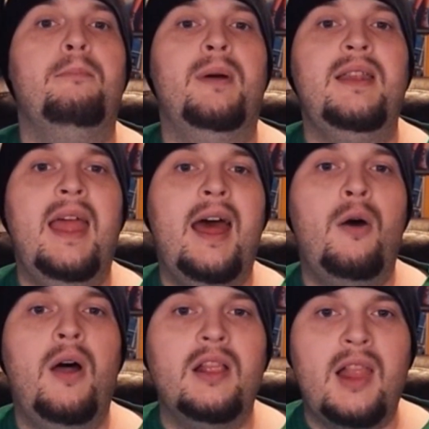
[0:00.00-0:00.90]
but
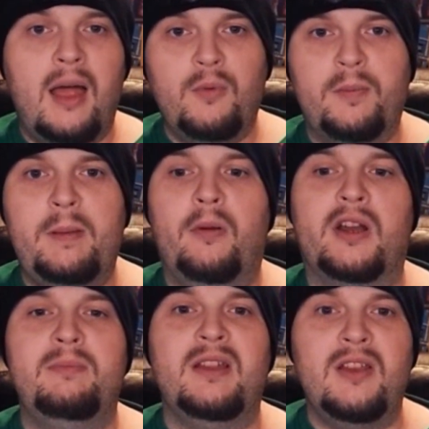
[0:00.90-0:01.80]
now a lot more people are
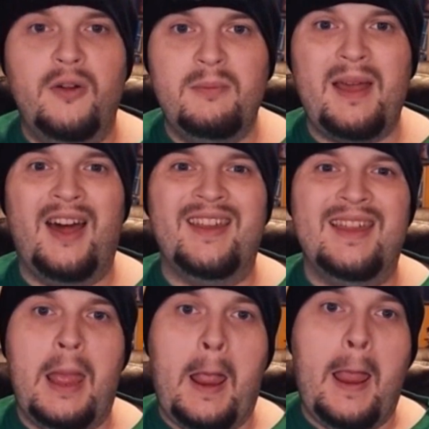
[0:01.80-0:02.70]
going to be known about it,